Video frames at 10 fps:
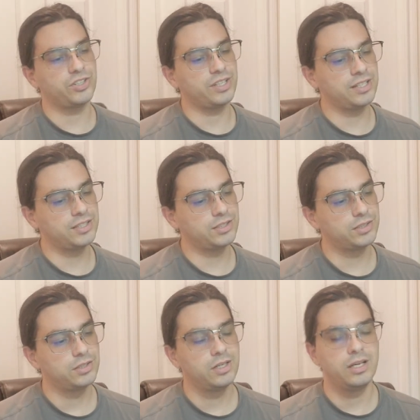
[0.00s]
or this.
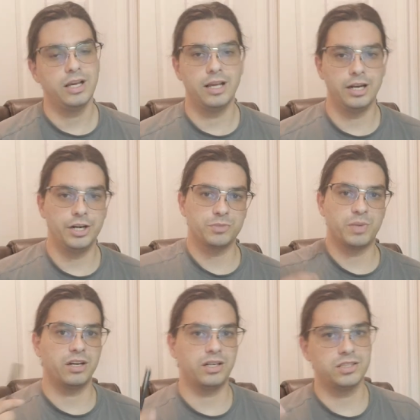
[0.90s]
And here's my
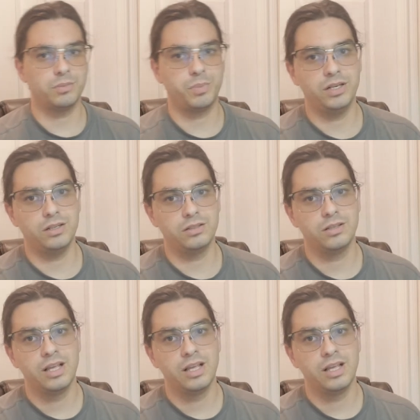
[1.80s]
honest opinion.